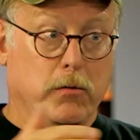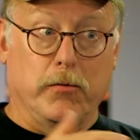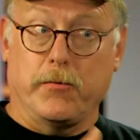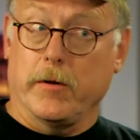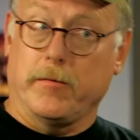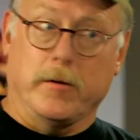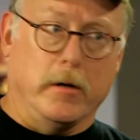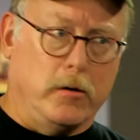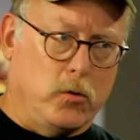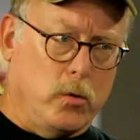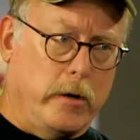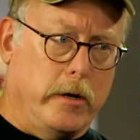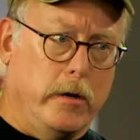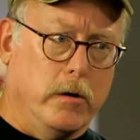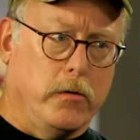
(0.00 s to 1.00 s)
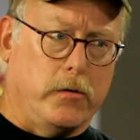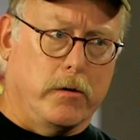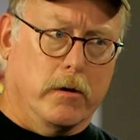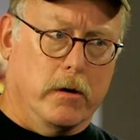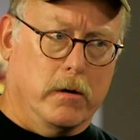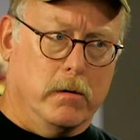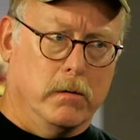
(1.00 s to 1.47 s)
is 15, 20 years
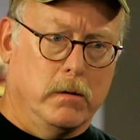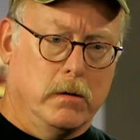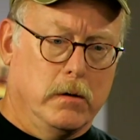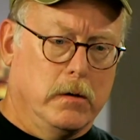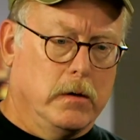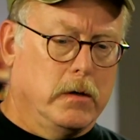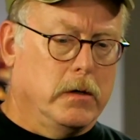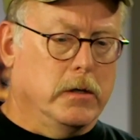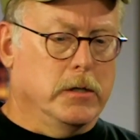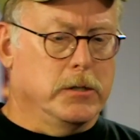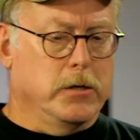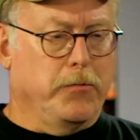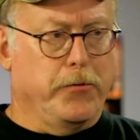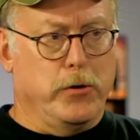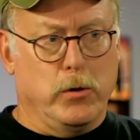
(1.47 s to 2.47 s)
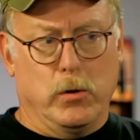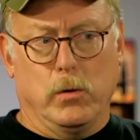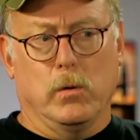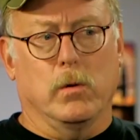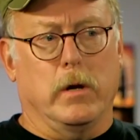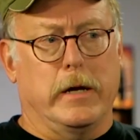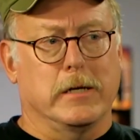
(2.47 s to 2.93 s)
ago, is if
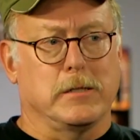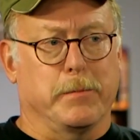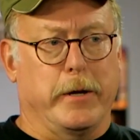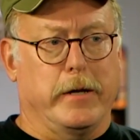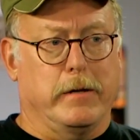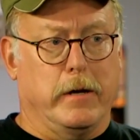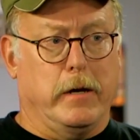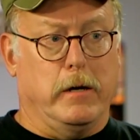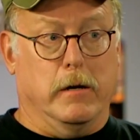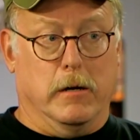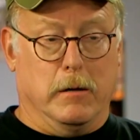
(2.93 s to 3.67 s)
you as a maintainer,